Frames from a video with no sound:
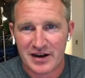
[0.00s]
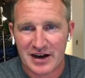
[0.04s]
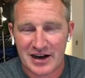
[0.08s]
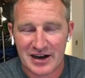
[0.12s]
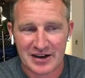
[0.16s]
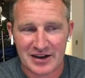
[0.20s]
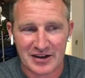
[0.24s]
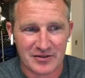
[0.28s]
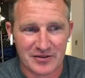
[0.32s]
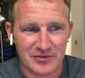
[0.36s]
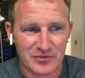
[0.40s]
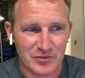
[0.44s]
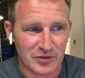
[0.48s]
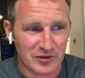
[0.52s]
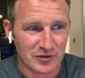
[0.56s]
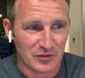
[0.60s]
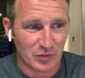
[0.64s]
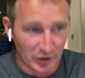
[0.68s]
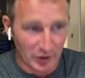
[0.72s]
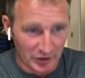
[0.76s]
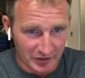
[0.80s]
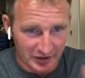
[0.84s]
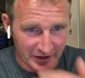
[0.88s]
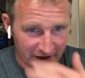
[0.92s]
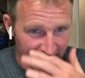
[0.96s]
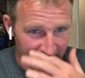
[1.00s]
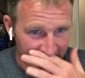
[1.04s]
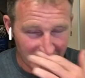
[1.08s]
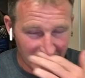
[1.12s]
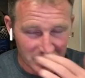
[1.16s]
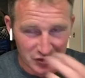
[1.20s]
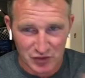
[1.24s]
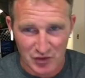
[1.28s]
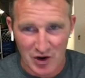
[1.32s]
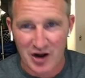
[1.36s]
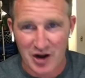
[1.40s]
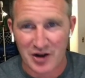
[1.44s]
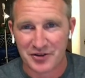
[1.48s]
I was really
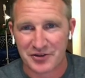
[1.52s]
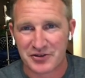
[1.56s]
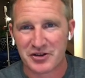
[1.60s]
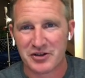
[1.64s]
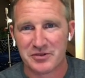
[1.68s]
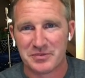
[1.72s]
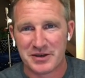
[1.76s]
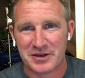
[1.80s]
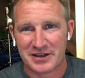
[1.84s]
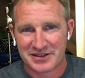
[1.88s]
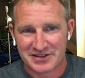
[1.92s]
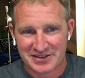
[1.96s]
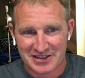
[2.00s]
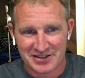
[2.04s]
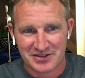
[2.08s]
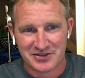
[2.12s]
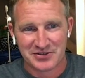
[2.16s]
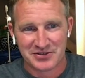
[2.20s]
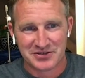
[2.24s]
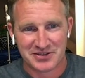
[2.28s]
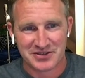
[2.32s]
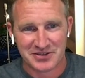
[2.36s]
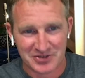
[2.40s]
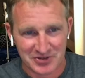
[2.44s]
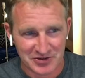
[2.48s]
drawn to because I used